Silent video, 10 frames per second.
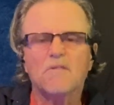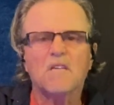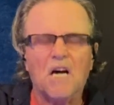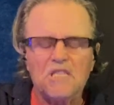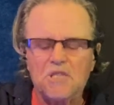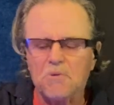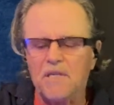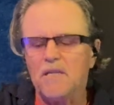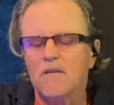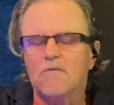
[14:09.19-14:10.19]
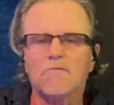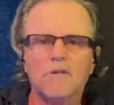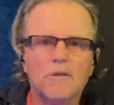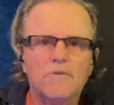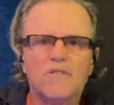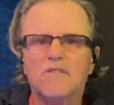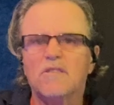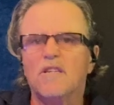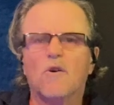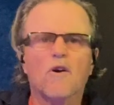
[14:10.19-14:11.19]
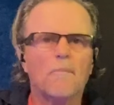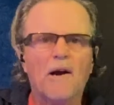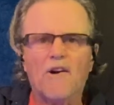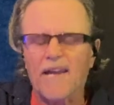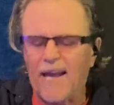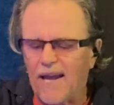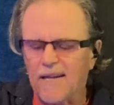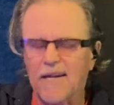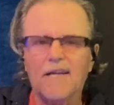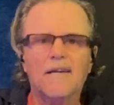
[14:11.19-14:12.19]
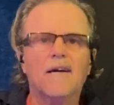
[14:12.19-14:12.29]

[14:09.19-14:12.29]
country, roots, or Americana,